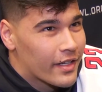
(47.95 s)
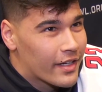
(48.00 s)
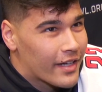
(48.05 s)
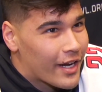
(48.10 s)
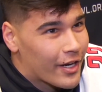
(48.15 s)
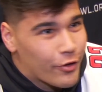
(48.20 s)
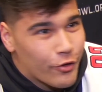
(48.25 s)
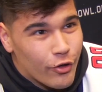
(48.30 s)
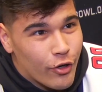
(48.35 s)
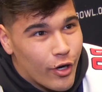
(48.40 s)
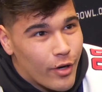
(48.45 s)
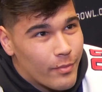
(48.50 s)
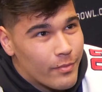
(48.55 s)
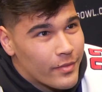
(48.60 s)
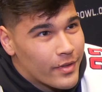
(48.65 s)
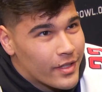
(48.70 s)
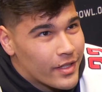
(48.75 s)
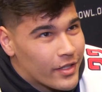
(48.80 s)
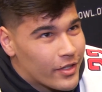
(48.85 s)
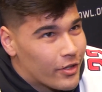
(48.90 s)
Like I grew up,
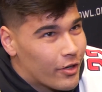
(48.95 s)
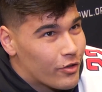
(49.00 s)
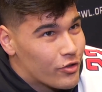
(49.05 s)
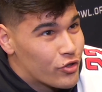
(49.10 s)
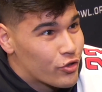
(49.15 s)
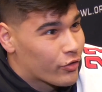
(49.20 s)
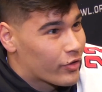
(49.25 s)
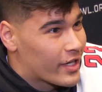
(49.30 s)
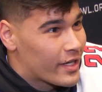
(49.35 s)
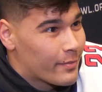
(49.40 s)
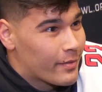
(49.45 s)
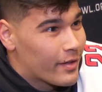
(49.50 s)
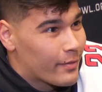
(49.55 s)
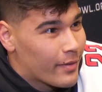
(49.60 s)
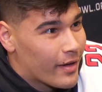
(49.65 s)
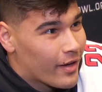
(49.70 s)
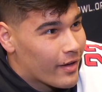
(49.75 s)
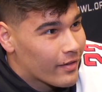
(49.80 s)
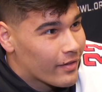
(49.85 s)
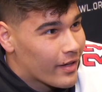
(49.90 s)
you know, dreaming
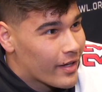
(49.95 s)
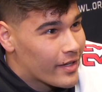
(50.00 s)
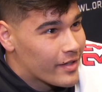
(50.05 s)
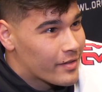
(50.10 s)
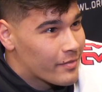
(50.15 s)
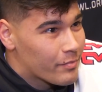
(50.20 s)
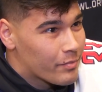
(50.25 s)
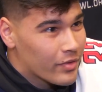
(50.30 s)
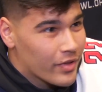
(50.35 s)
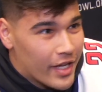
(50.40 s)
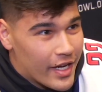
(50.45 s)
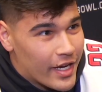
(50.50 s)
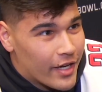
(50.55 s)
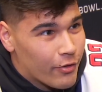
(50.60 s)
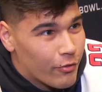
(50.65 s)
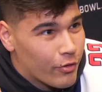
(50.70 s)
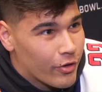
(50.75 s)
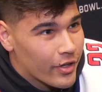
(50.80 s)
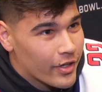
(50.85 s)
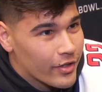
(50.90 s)
about like playing
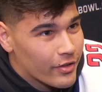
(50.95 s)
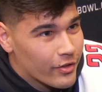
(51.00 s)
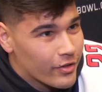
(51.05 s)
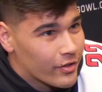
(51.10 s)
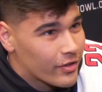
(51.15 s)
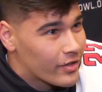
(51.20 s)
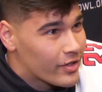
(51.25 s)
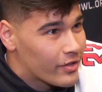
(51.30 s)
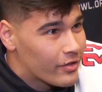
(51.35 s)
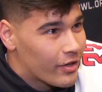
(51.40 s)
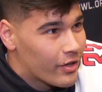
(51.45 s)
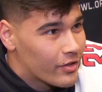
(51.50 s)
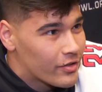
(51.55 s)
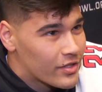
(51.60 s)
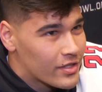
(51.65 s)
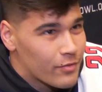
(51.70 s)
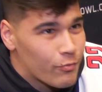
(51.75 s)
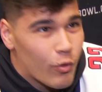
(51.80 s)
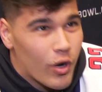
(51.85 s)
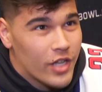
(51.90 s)
Oregon or you know
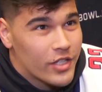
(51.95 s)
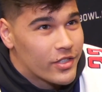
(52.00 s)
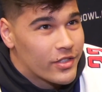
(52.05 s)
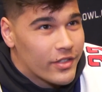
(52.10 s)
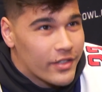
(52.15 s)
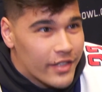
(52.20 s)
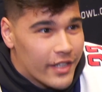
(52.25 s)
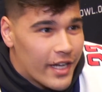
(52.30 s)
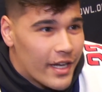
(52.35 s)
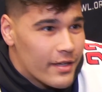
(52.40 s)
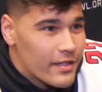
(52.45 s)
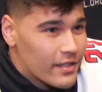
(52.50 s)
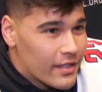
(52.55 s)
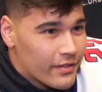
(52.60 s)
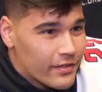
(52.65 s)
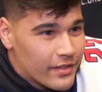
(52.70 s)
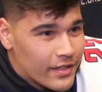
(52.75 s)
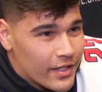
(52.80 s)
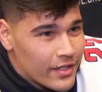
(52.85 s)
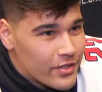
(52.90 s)
just watching their games and
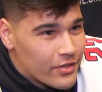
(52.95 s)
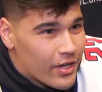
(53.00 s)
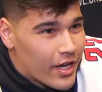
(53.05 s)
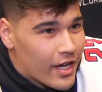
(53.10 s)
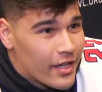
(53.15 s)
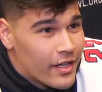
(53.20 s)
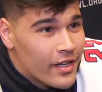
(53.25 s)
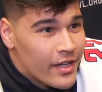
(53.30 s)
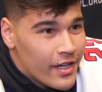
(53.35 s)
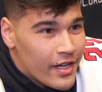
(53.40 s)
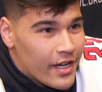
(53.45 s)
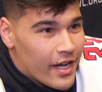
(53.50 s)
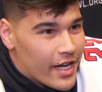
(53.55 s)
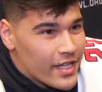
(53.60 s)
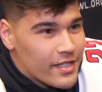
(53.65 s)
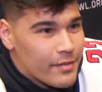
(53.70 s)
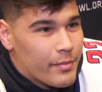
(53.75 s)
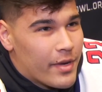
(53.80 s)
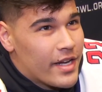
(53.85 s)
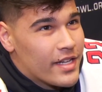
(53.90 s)
everything. So I,
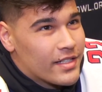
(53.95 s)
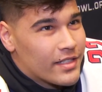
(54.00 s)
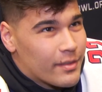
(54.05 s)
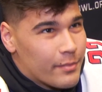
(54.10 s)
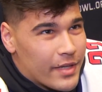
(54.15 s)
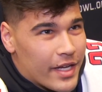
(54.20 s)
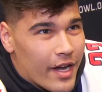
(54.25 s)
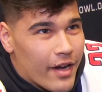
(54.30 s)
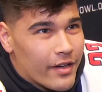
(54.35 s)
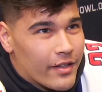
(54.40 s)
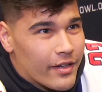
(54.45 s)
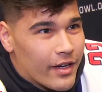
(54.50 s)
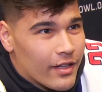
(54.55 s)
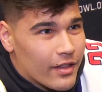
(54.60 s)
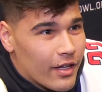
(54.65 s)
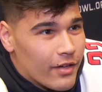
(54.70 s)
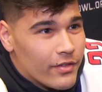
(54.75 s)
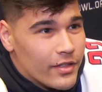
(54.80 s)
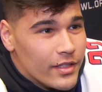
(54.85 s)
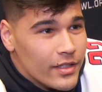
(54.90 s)
it's amazing to be out here. I
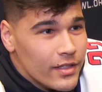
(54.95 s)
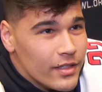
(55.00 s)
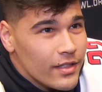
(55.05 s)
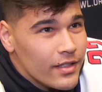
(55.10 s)
love it.